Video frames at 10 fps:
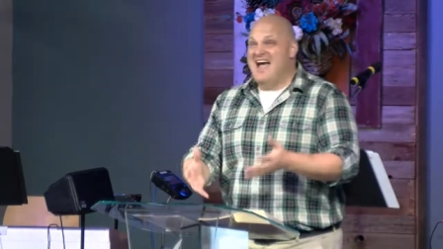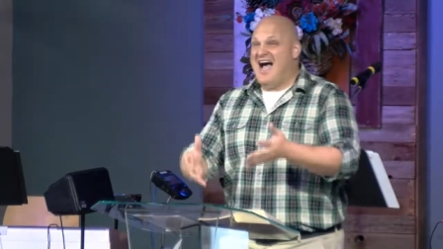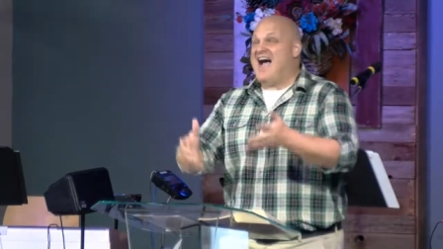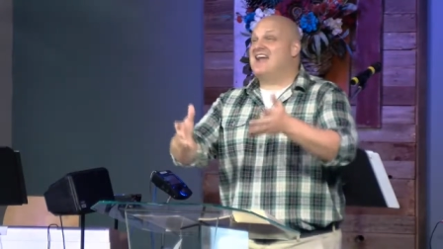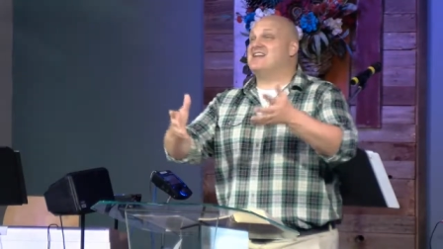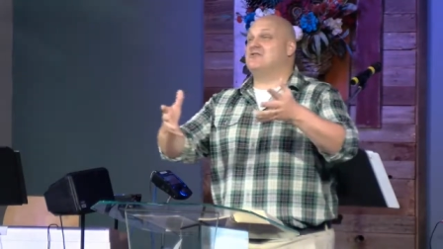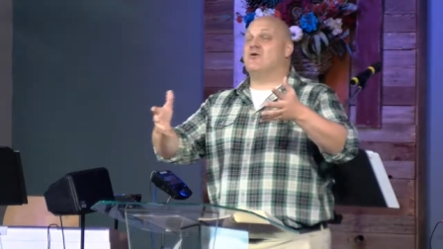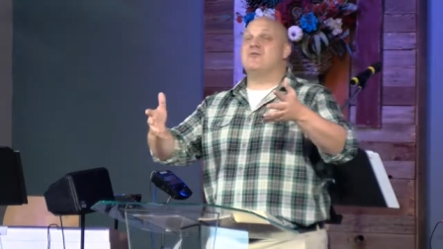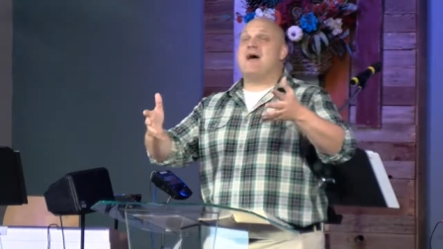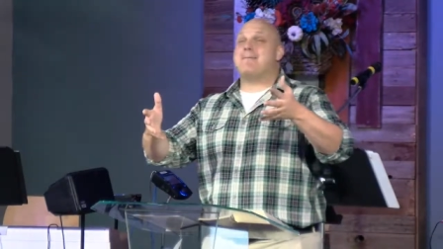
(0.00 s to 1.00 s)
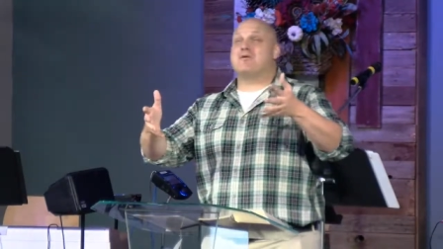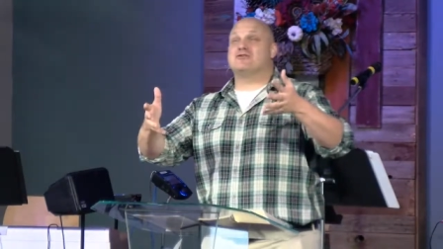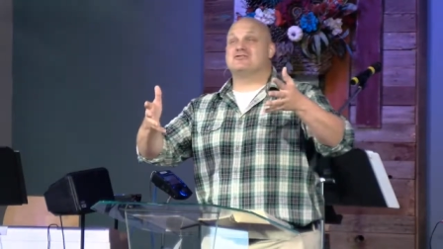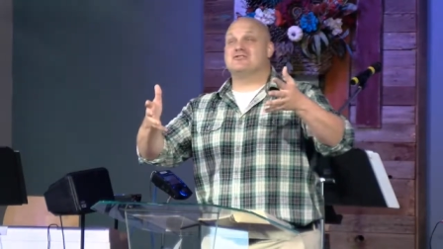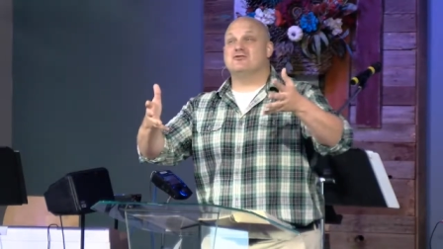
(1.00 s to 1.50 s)
I didn't know that
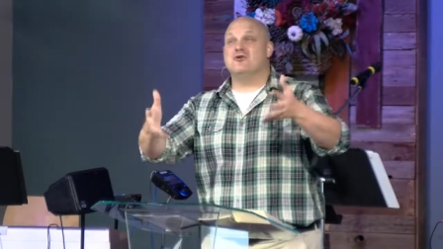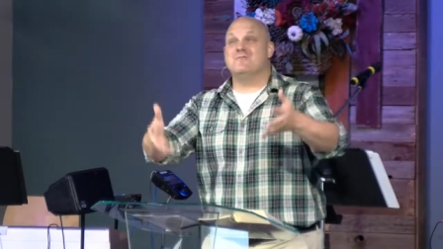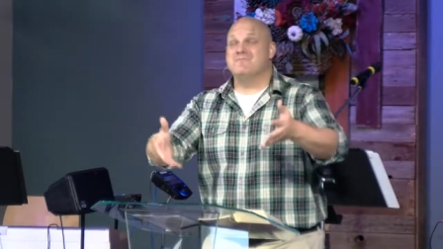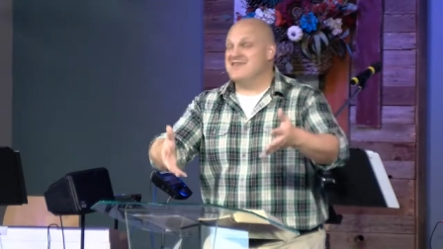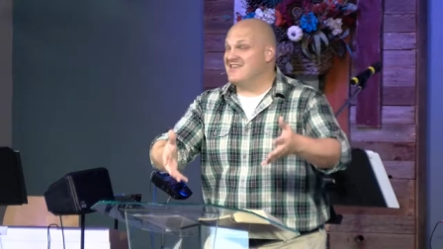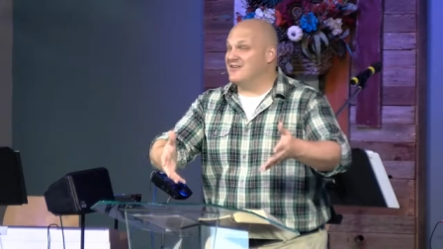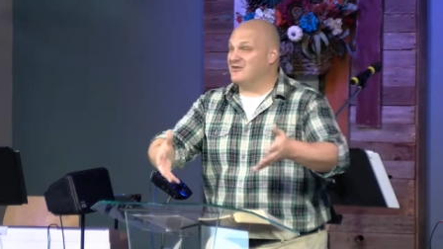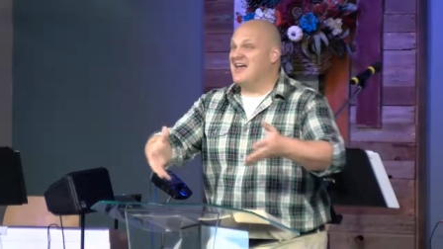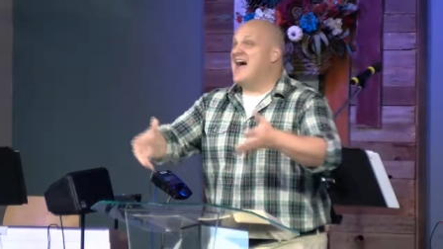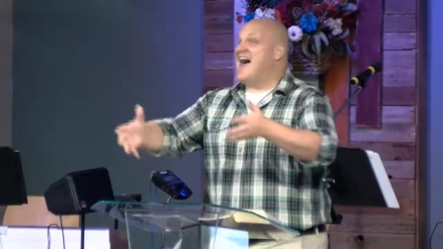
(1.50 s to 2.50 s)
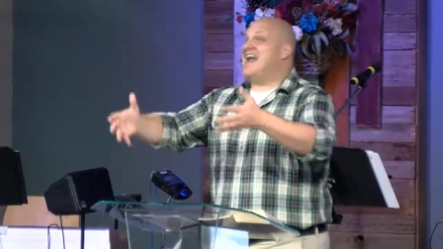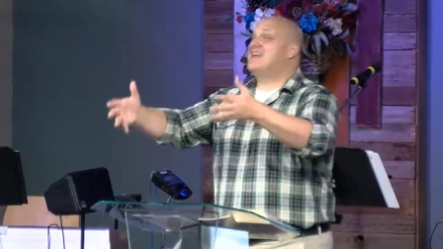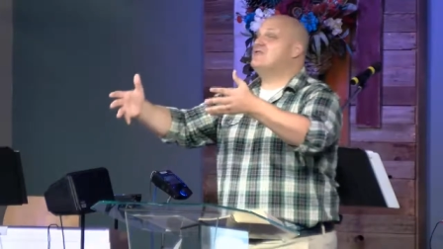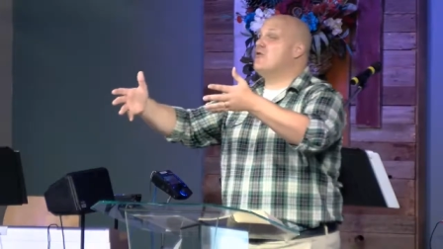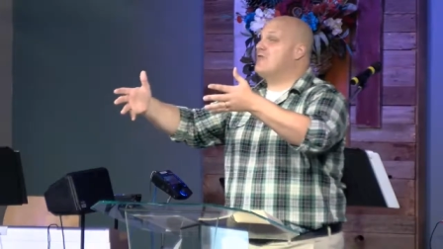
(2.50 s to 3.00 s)
person could be healed. I
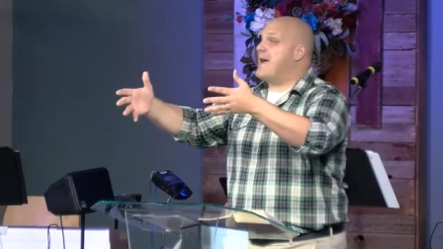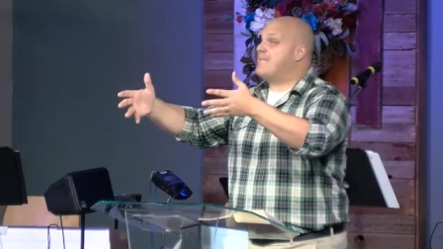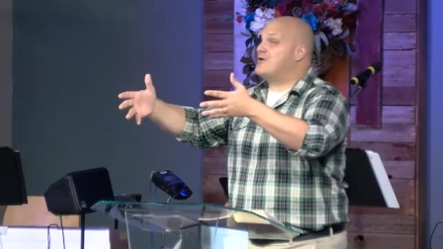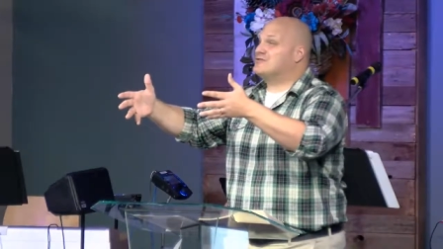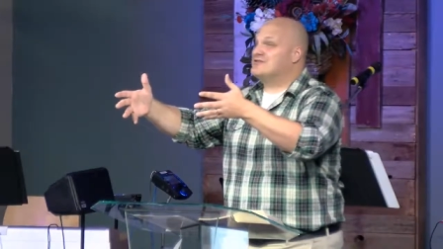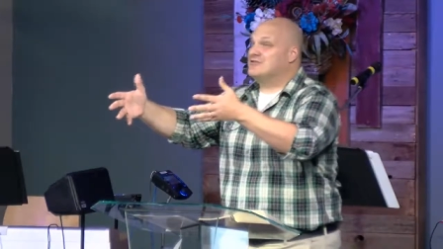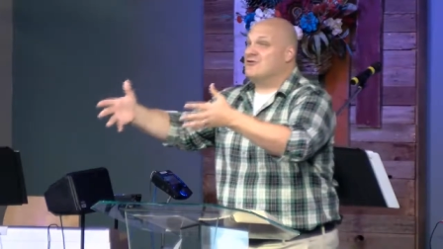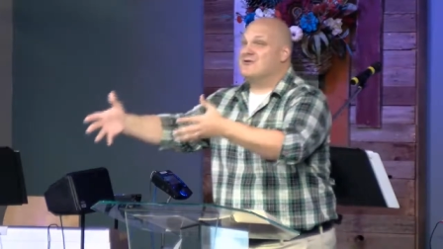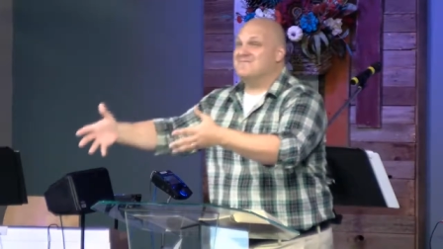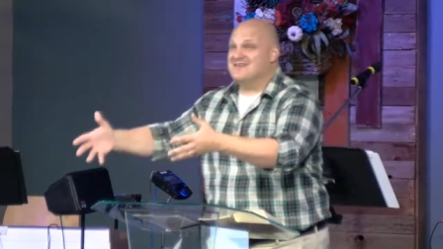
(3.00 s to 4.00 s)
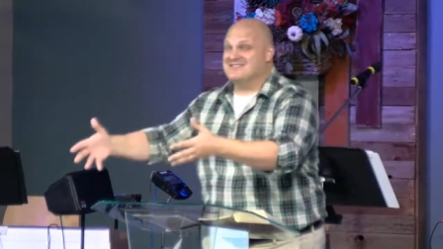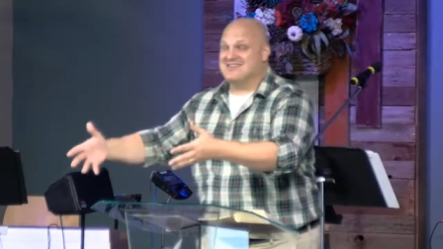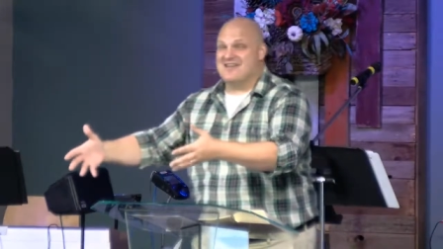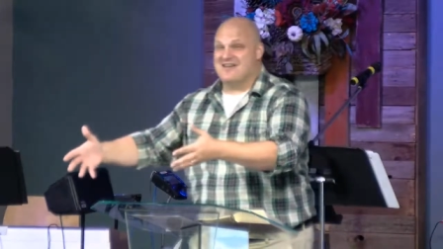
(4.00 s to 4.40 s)
didn't know that person could be saved.